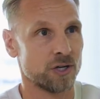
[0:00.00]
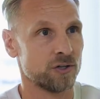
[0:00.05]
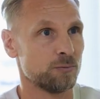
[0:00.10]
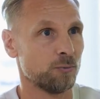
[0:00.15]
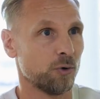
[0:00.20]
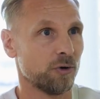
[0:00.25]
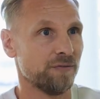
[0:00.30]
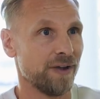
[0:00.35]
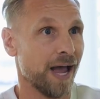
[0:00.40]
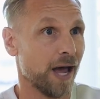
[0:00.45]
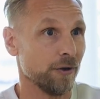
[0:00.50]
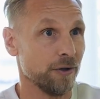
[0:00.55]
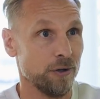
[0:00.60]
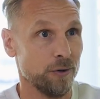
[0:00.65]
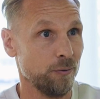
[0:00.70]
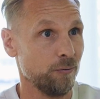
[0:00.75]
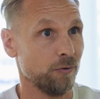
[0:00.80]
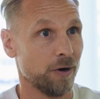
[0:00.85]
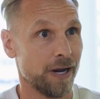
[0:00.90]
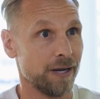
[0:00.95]
has more
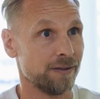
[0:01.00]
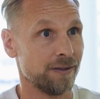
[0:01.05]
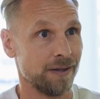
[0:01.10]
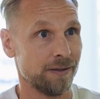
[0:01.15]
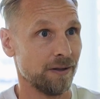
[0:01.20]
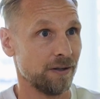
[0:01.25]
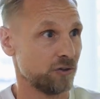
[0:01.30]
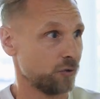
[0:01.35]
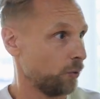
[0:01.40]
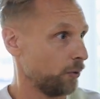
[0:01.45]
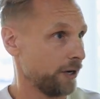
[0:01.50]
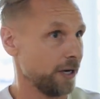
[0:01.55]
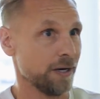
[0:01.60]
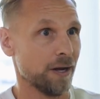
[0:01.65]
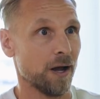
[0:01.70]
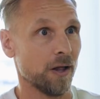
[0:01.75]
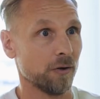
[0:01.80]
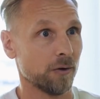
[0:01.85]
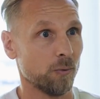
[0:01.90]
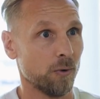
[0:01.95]
value right than the
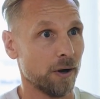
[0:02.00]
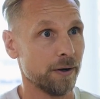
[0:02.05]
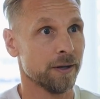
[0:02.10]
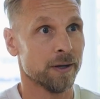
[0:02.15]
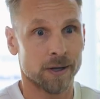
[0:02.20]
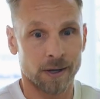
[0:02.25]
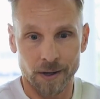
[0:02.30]
$20 one